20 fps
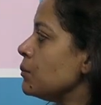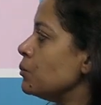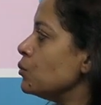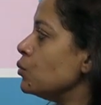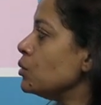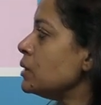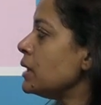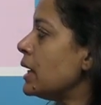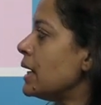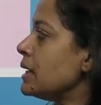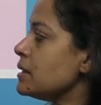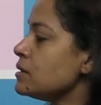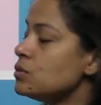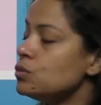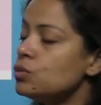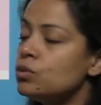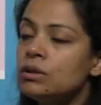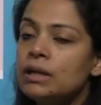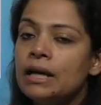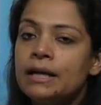Moon has
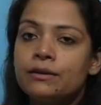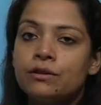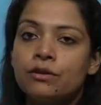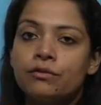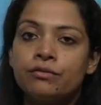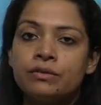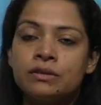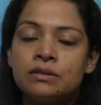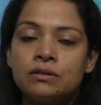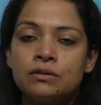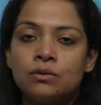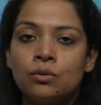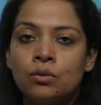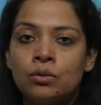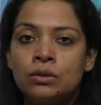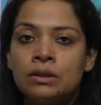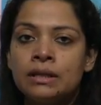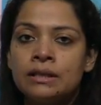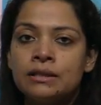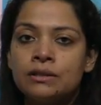no light of its
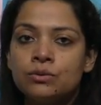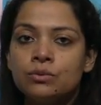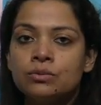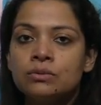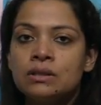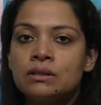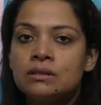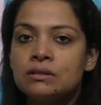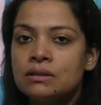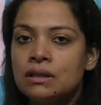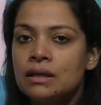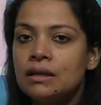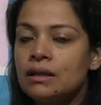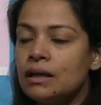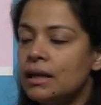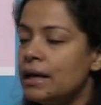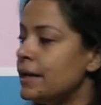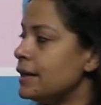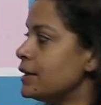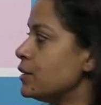own. It uses
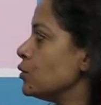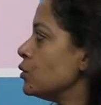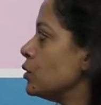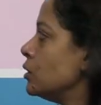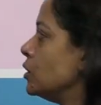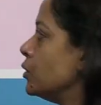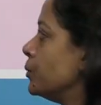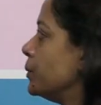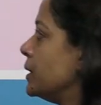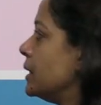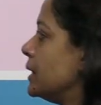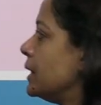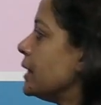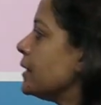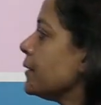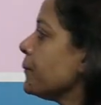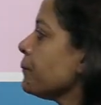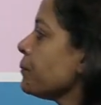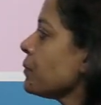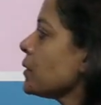sunlight to
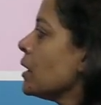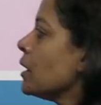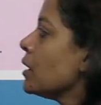illuminate.